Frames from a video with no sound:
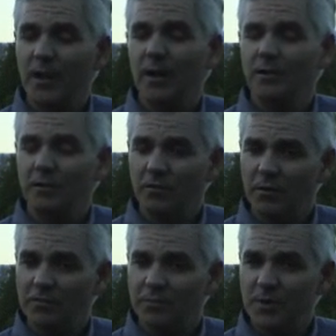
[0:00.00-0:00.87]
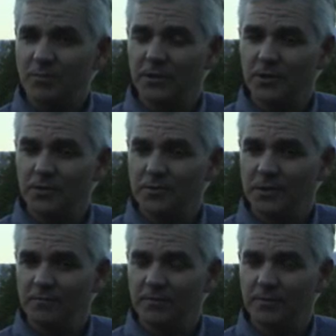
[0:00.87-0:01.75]
and the degree of special interest
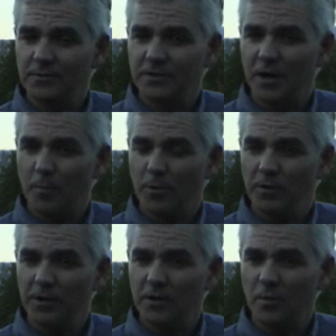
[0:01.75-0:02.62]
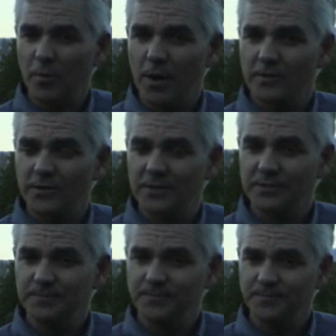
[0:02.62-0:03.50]
influence in our political process.